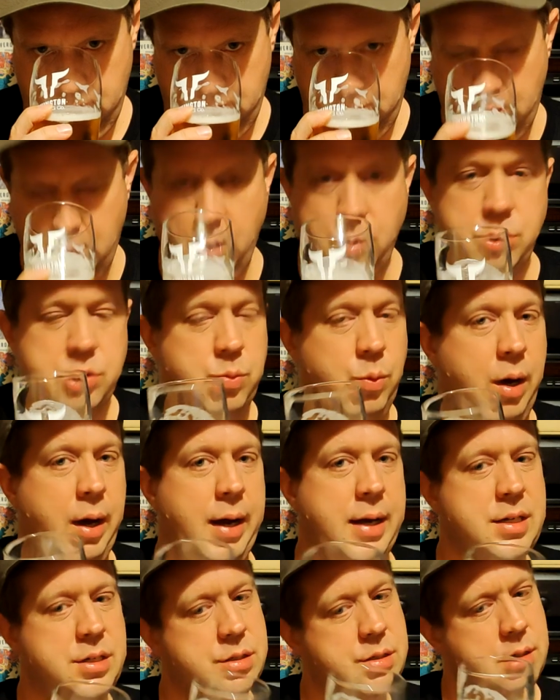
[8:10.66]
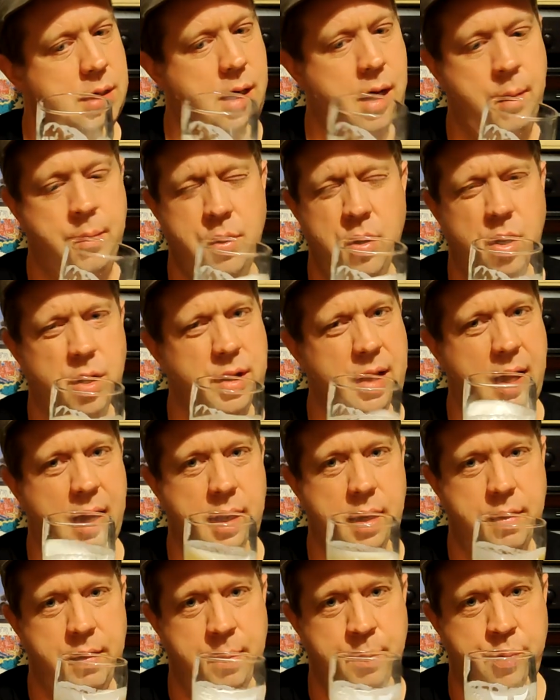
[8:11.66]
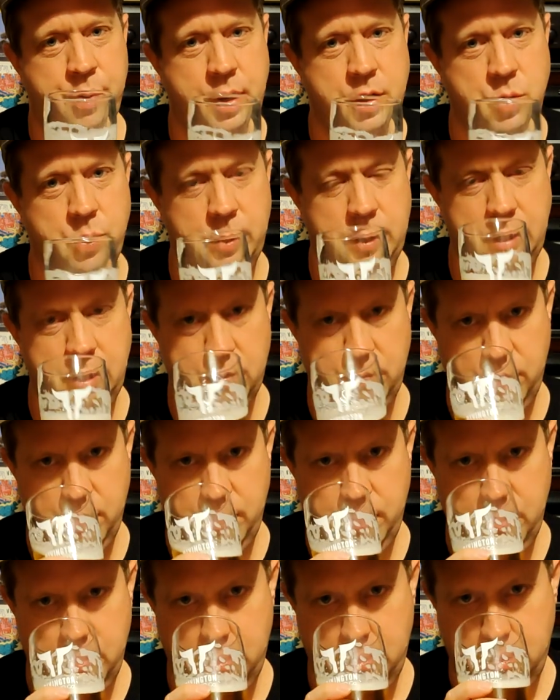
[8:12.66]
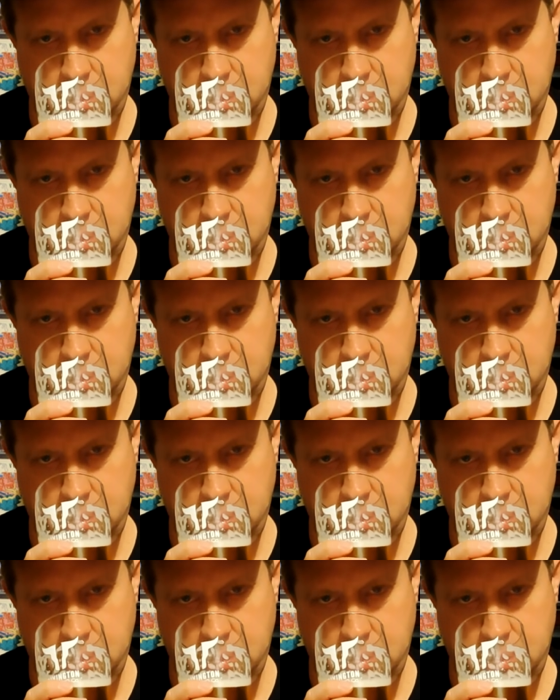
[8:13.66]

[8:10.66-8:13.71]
Nose wise, I'm not that impressed with either of them.